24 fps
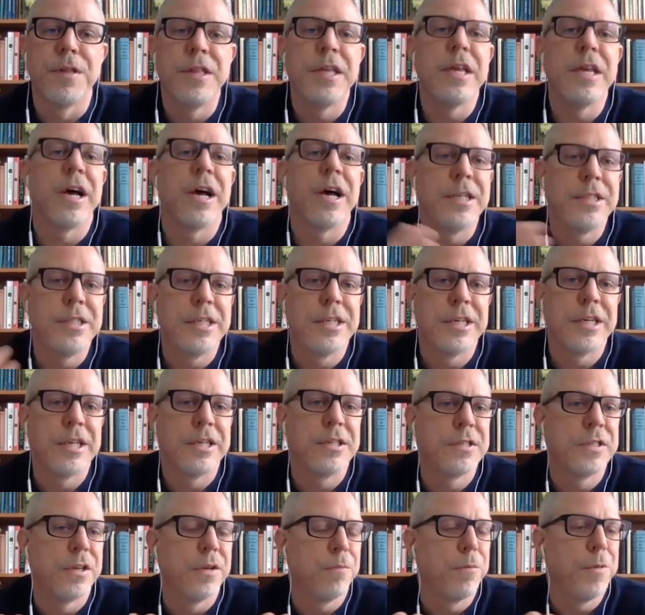And the idea
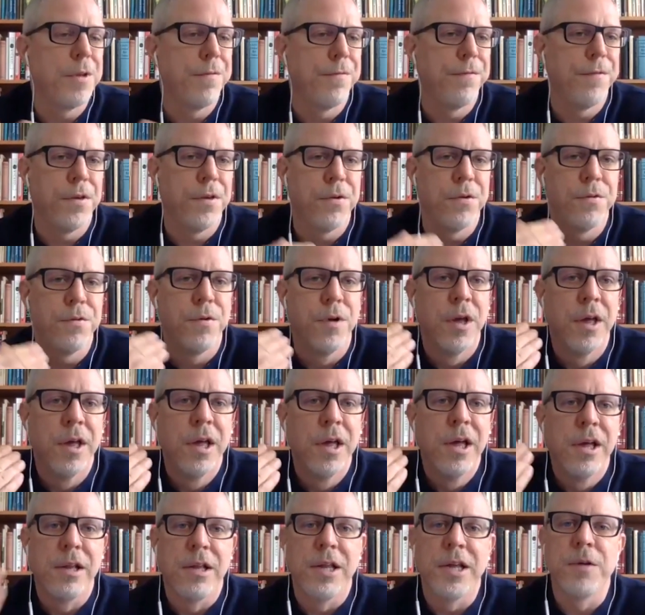is that we view
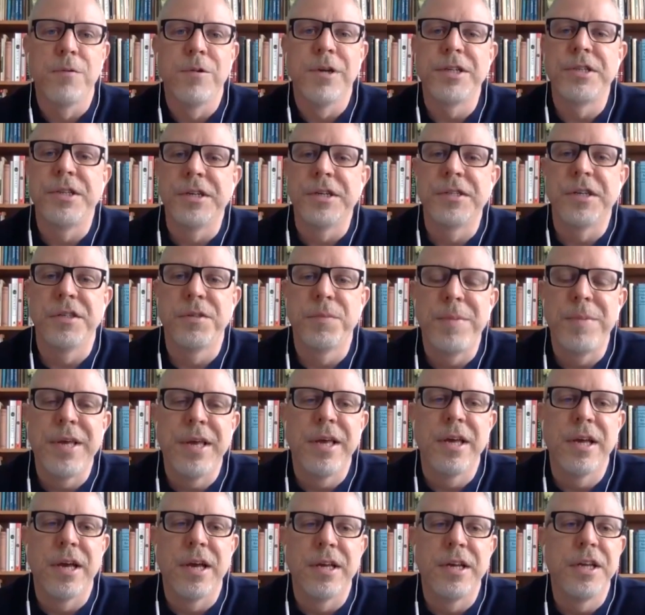linguistics as
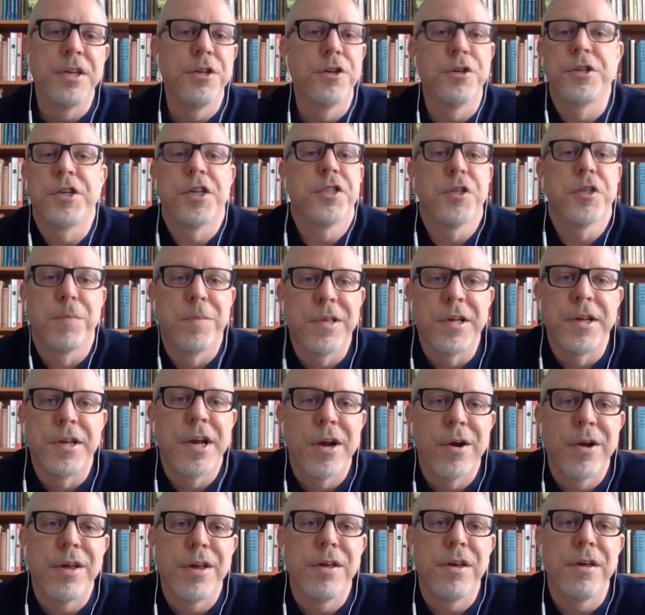being an
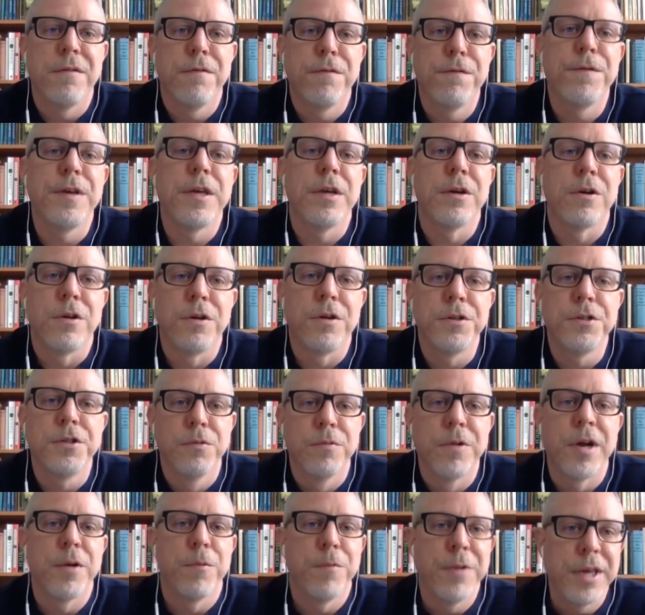interdisciplinary field,
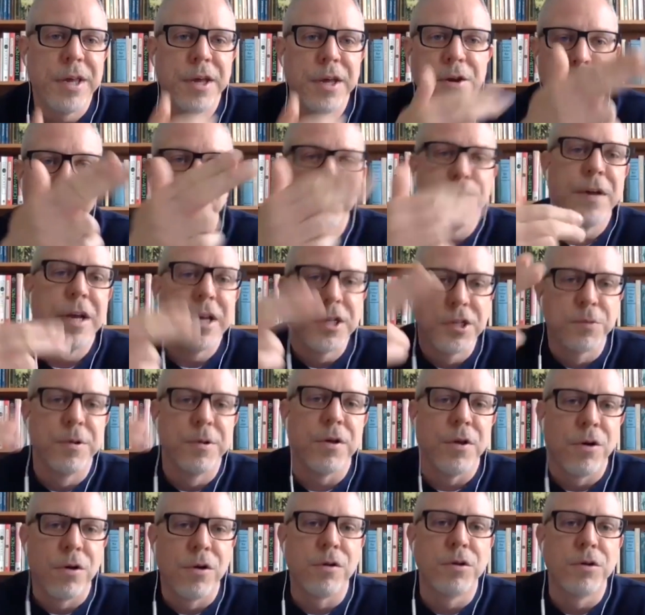right? We interface with
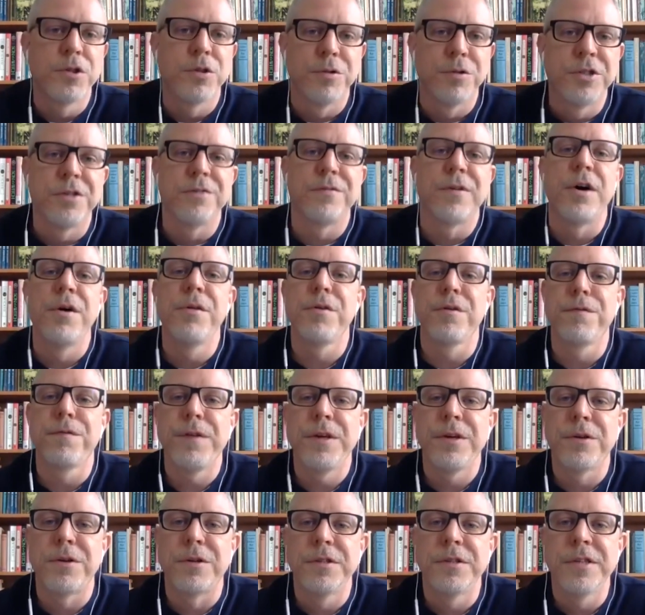all sorts of other
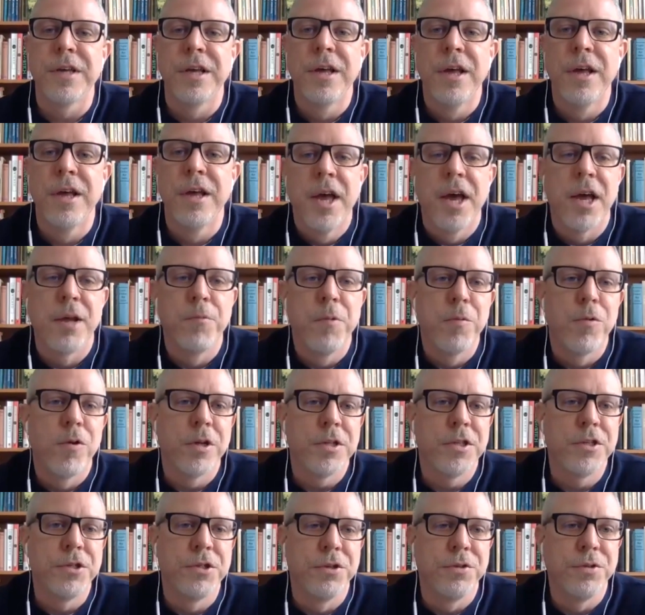fields, and we
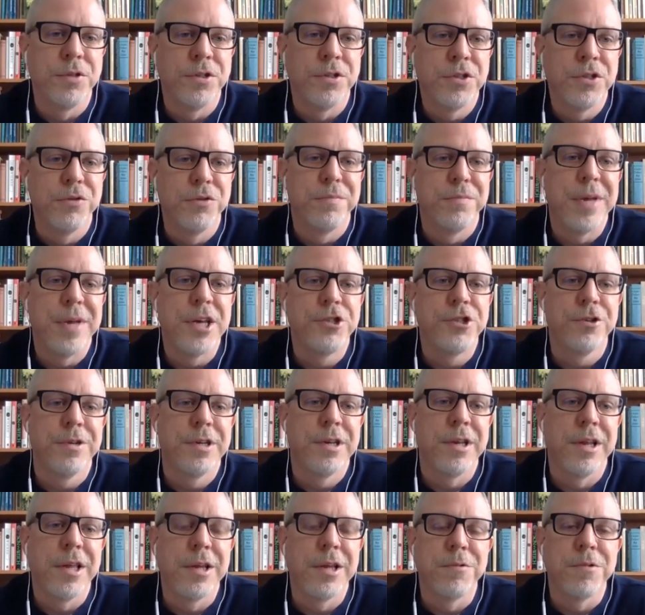want students who
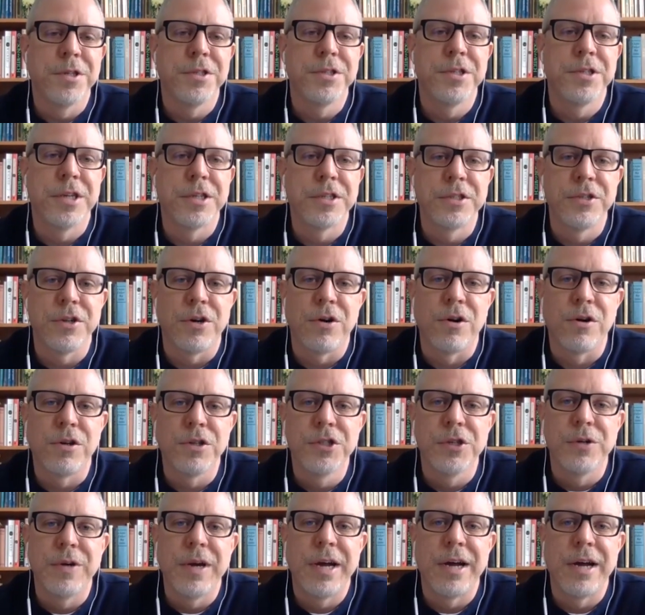major in linguistics to
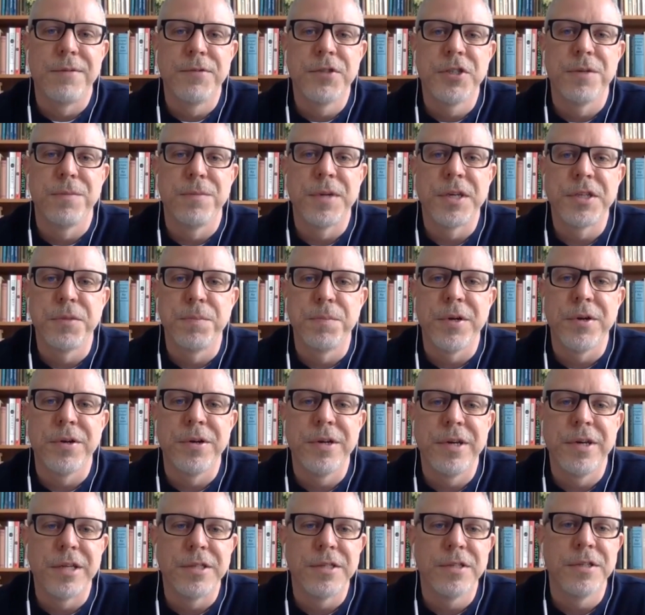also have some
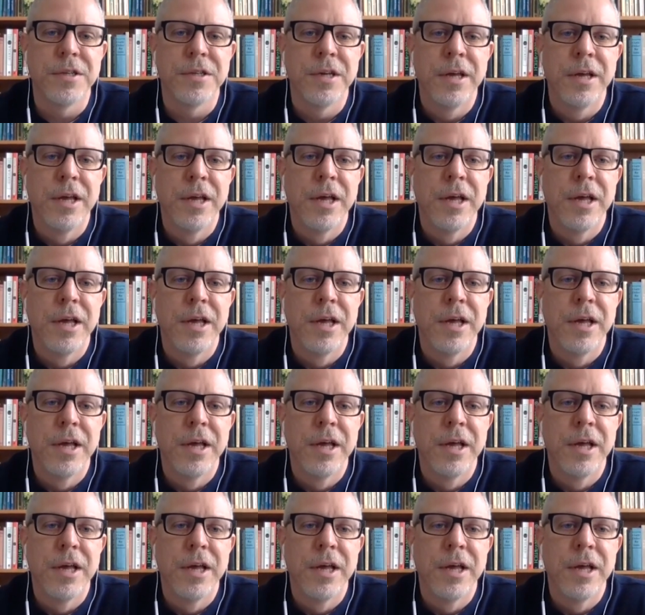experience,